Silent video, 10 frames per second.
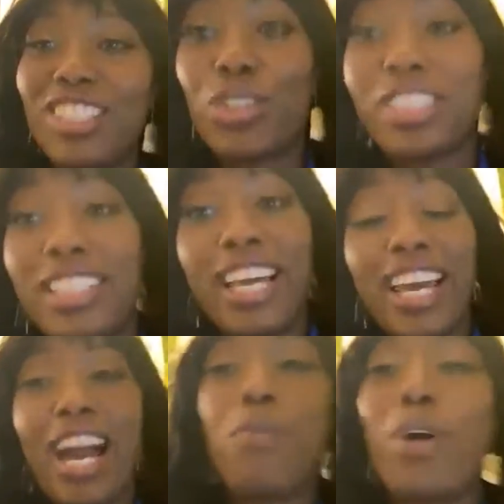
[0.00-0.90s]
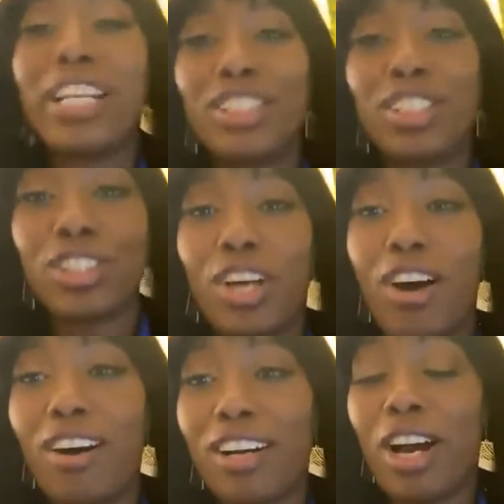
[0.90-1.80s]
So today I wanted to
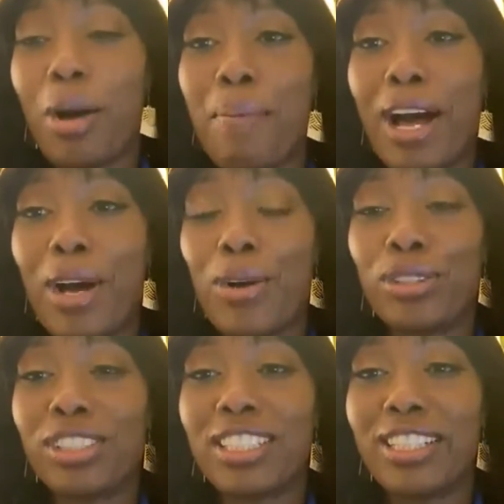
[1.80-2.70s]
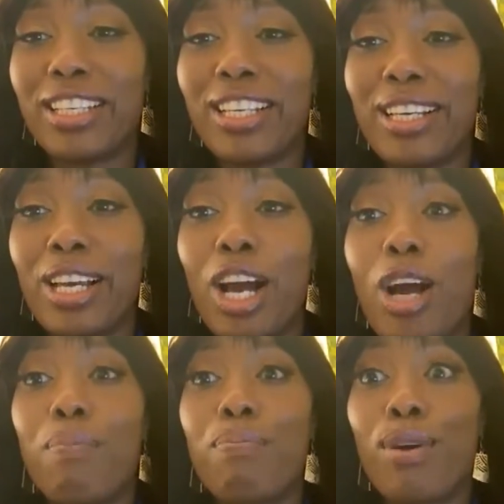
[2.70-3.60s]
talk about
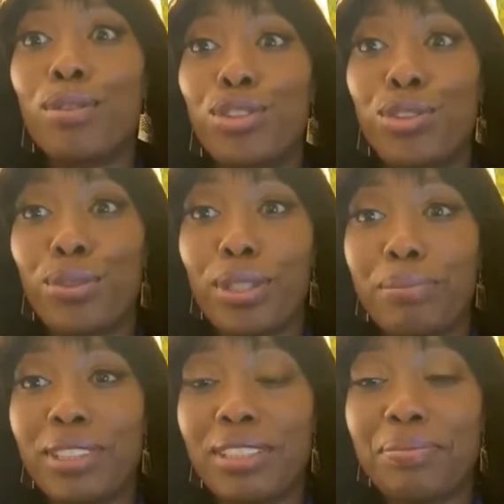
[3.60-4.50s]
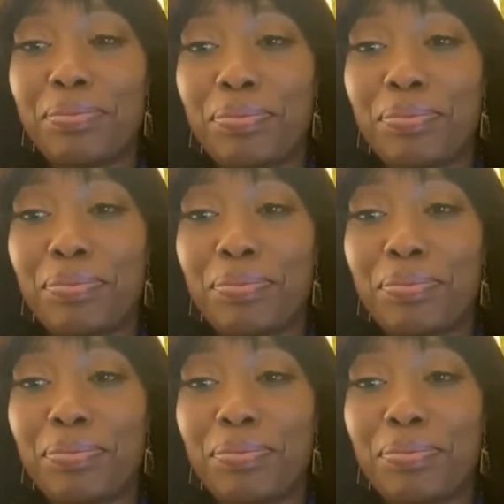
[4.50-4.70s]
pro trips.